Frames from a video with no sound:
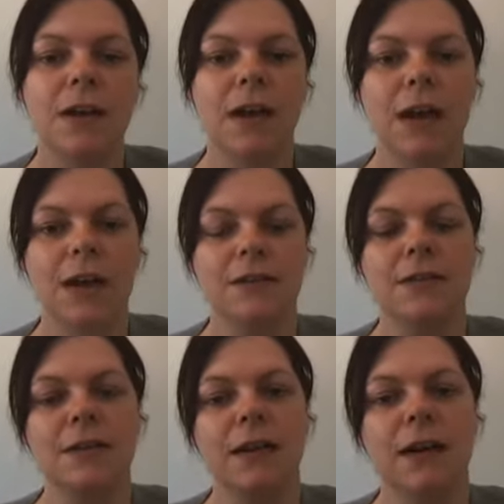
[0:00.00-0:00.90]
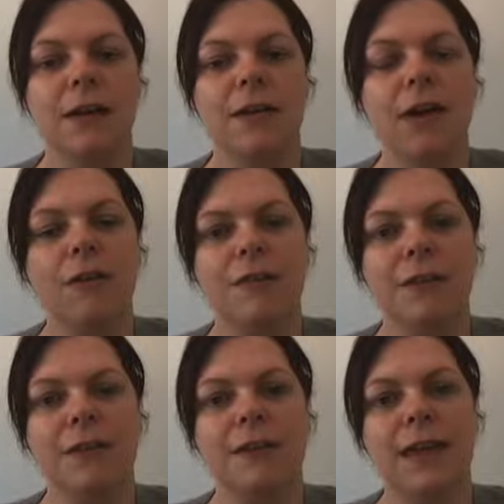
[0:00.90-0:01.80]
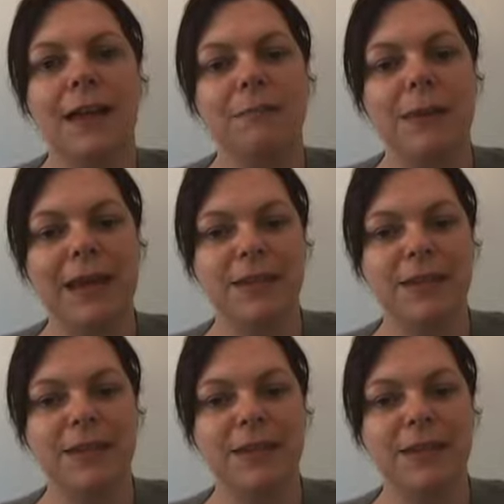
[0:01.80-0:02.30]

And often there can be